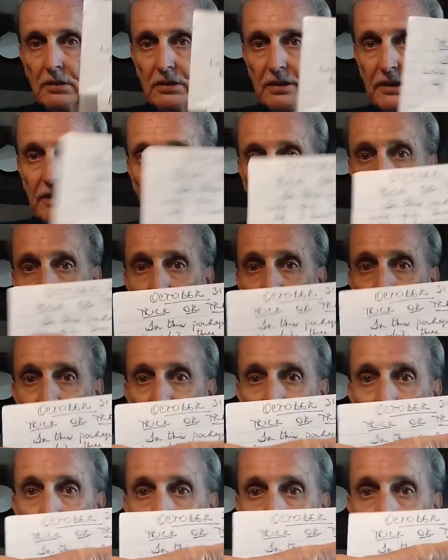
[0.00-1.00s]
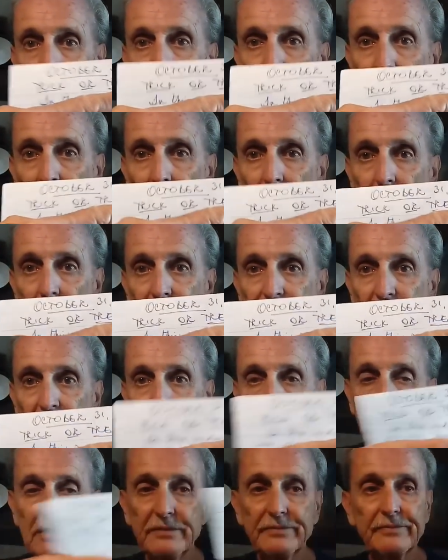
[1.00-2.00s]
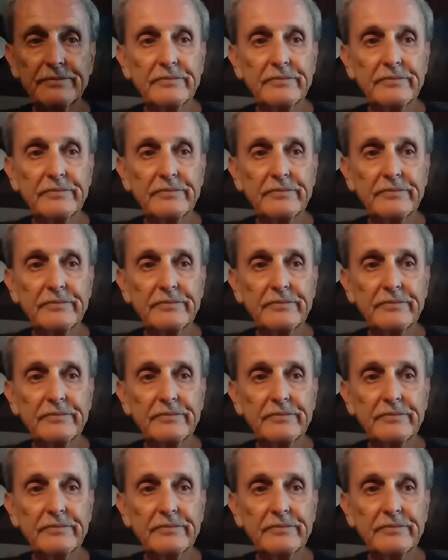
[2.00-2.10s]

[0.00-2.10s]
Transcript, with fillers: See up there? It's got a little smiling face.